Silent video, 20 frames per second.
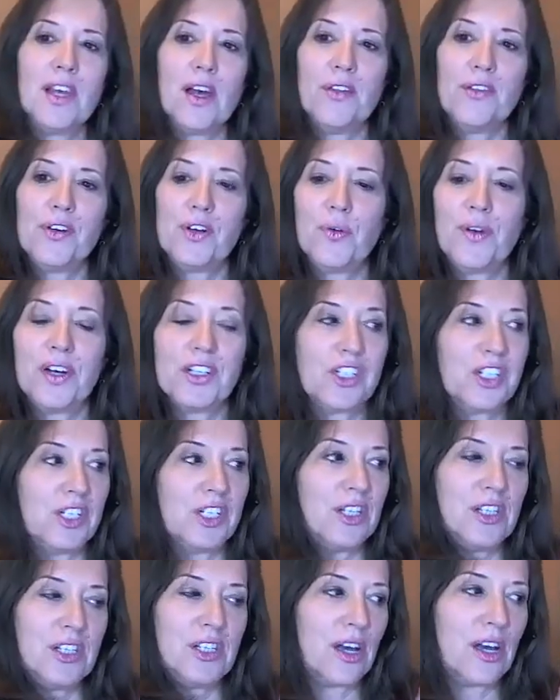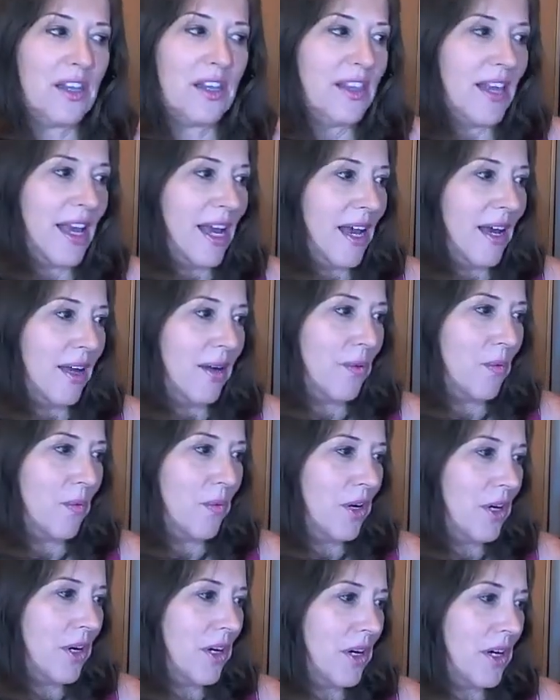other questions on that
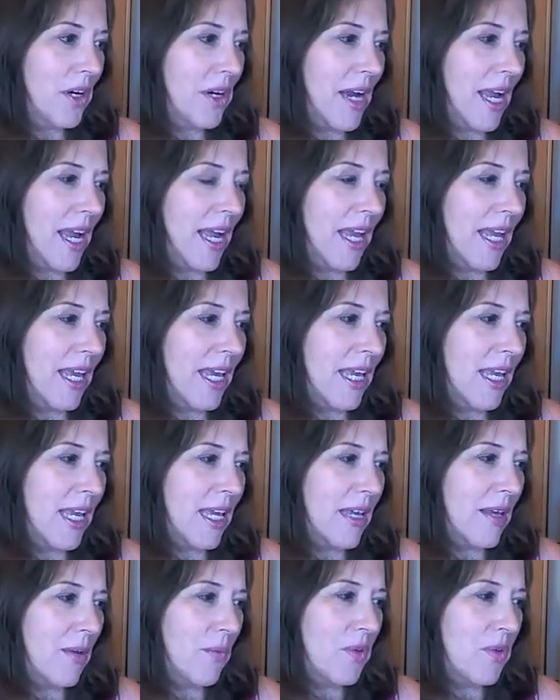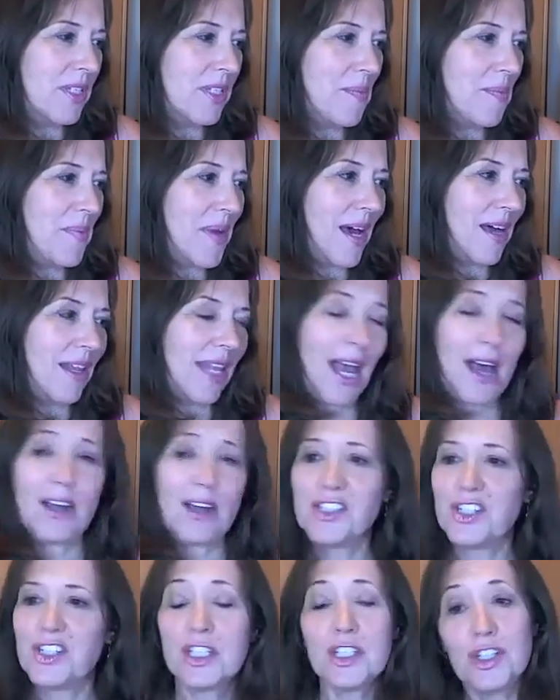was about how
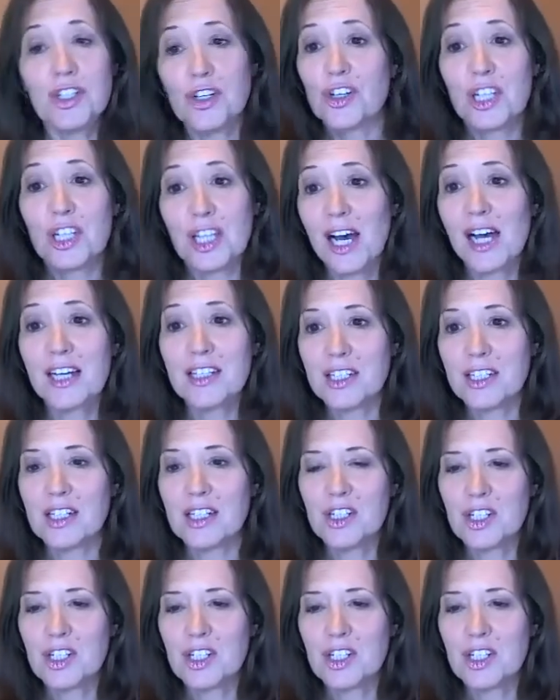just your closet,